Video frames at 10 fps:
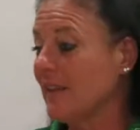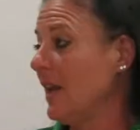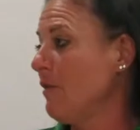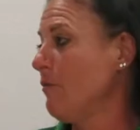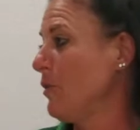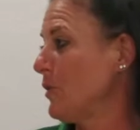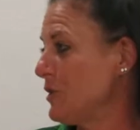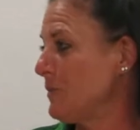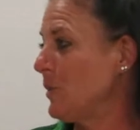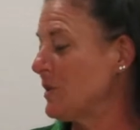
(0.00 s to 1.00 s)
love for the
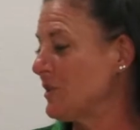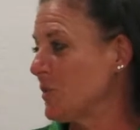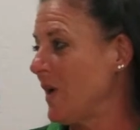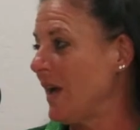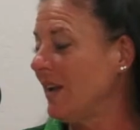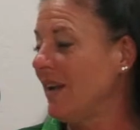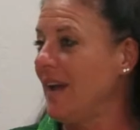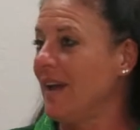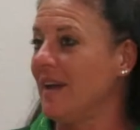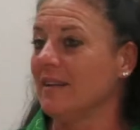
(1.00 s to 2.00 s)
sport as well.
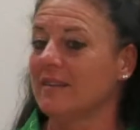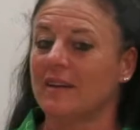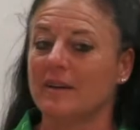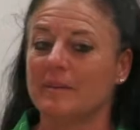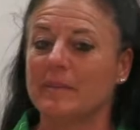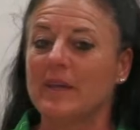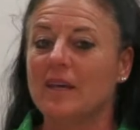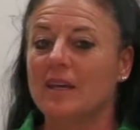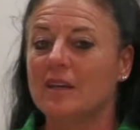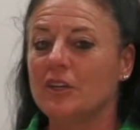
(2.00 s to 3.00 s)
And,
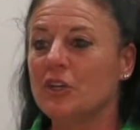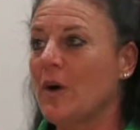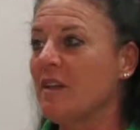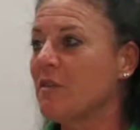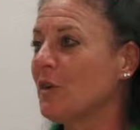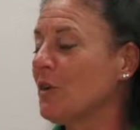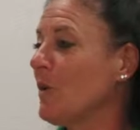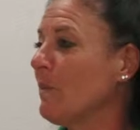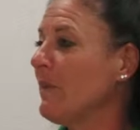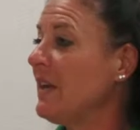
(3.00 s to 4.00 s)
I started
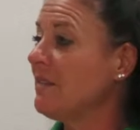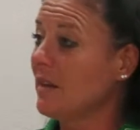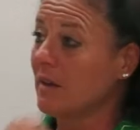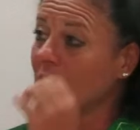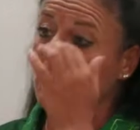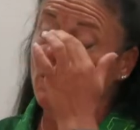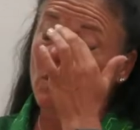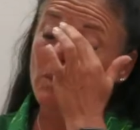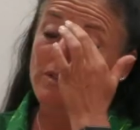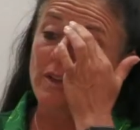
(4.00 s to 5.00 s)
competing
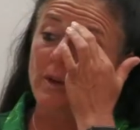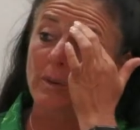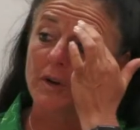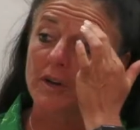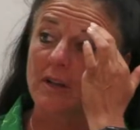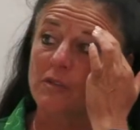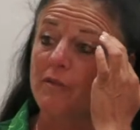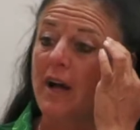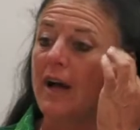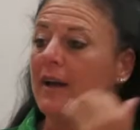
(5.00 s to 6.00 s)
also on a sort of
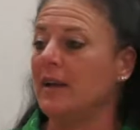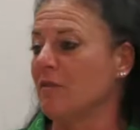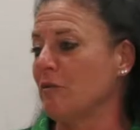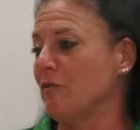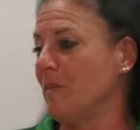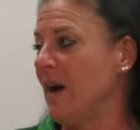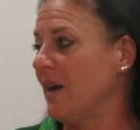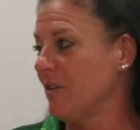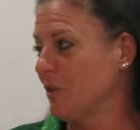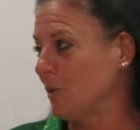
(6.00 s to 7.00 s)
a high level from
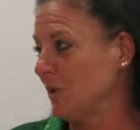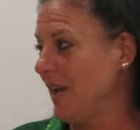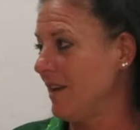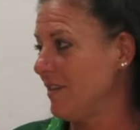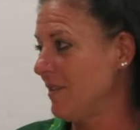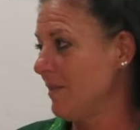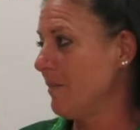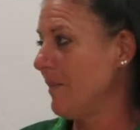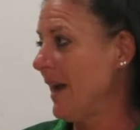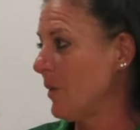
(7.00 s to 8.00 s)
high school days
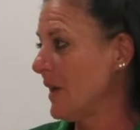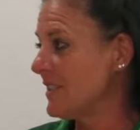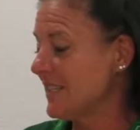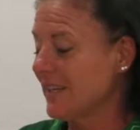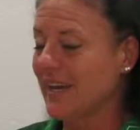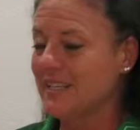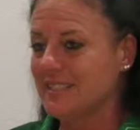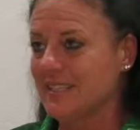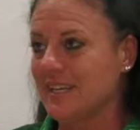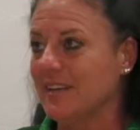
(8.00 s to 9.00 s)
back when I was in
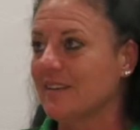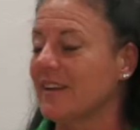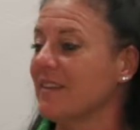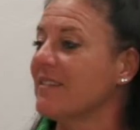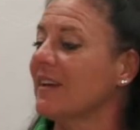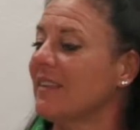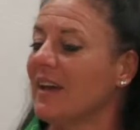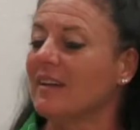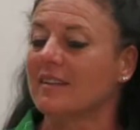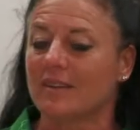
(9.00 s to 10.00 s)
KZN and things like
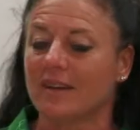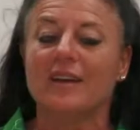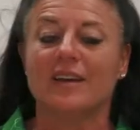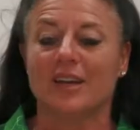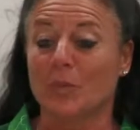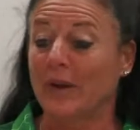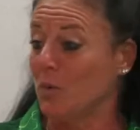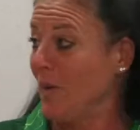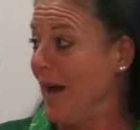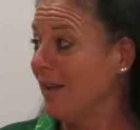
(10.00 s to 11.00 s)
that. And it
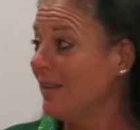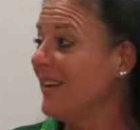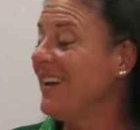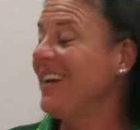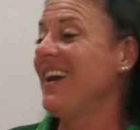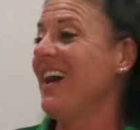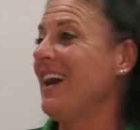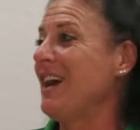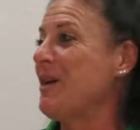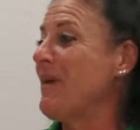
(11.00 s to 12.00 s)
went well.
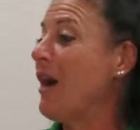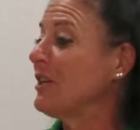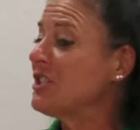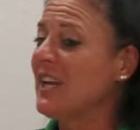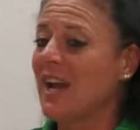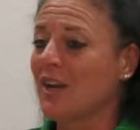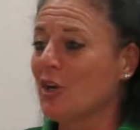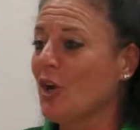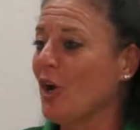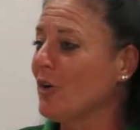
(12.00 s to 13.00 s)
I originally had a
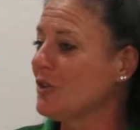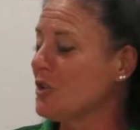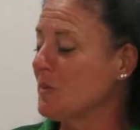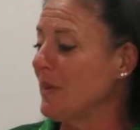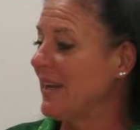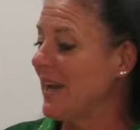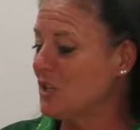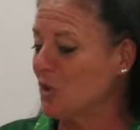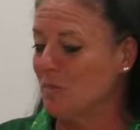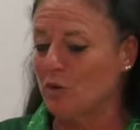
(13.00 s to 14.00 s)
coach. My dad
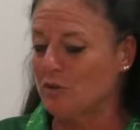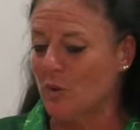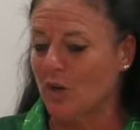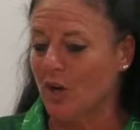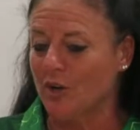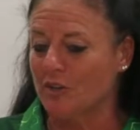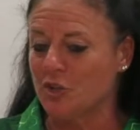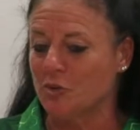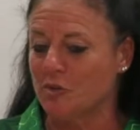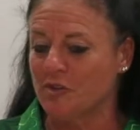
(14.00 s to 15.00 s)
took me off to a coach
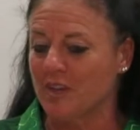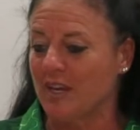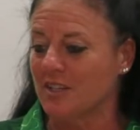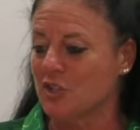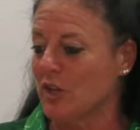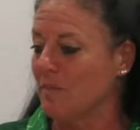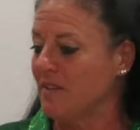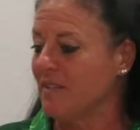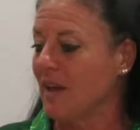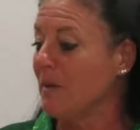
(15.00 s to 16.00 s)
who said to him the
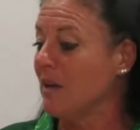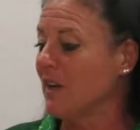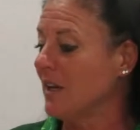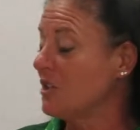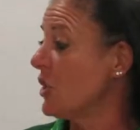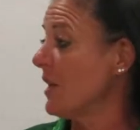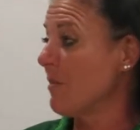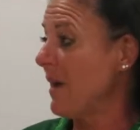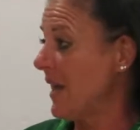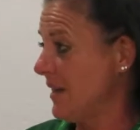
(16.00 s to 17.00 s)
same evening, she'll never
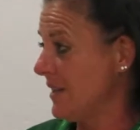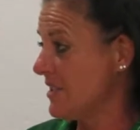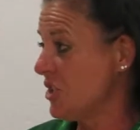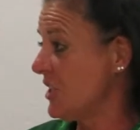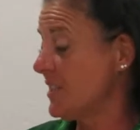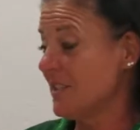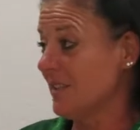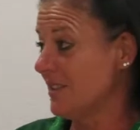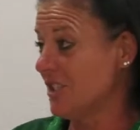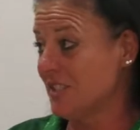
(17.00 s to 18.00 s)
make it. She just
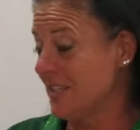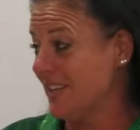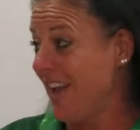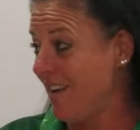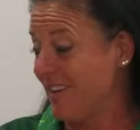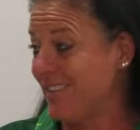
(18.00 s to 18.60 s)
doesn't have it.